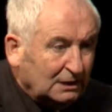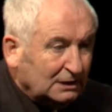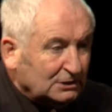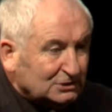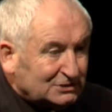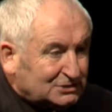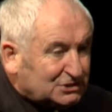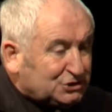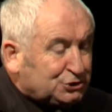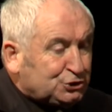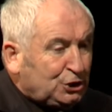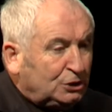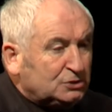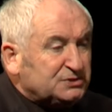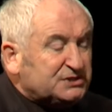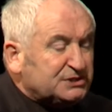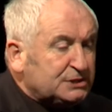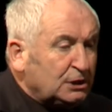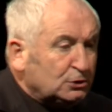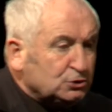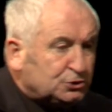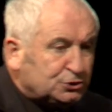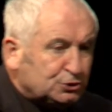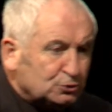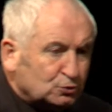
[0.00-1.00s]

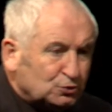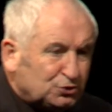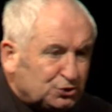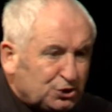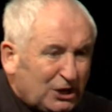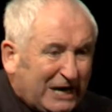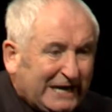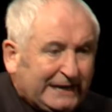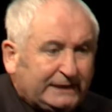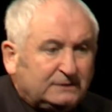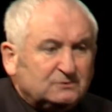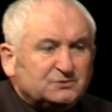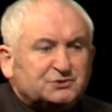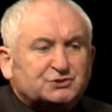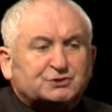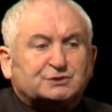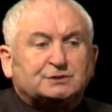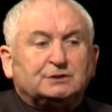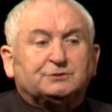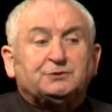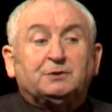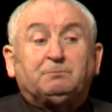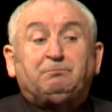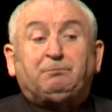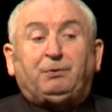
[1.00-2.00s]
social change to
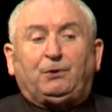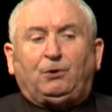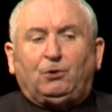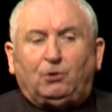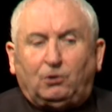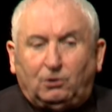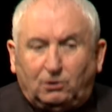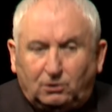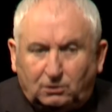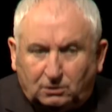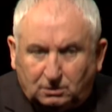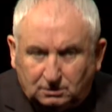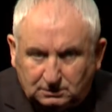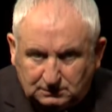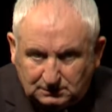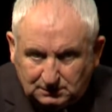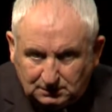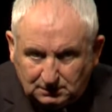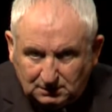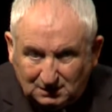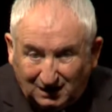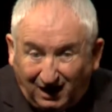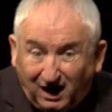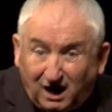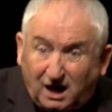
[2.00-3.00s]
the poor
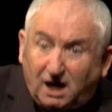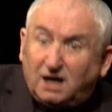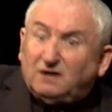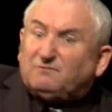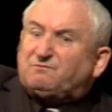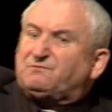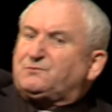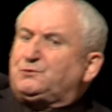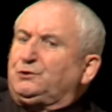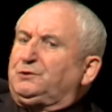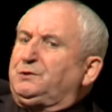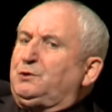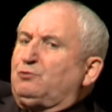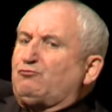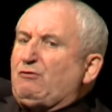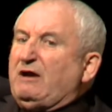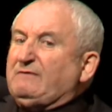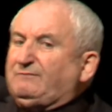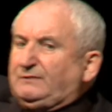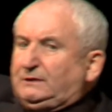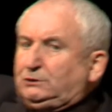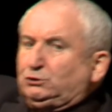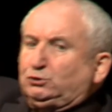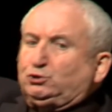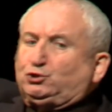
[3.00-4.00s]
after the
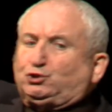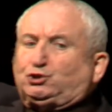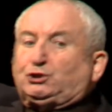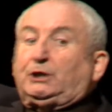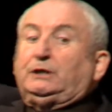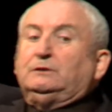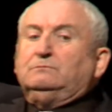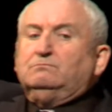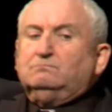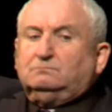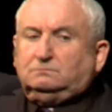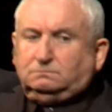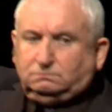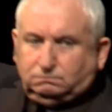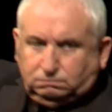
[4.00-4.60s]
revolution.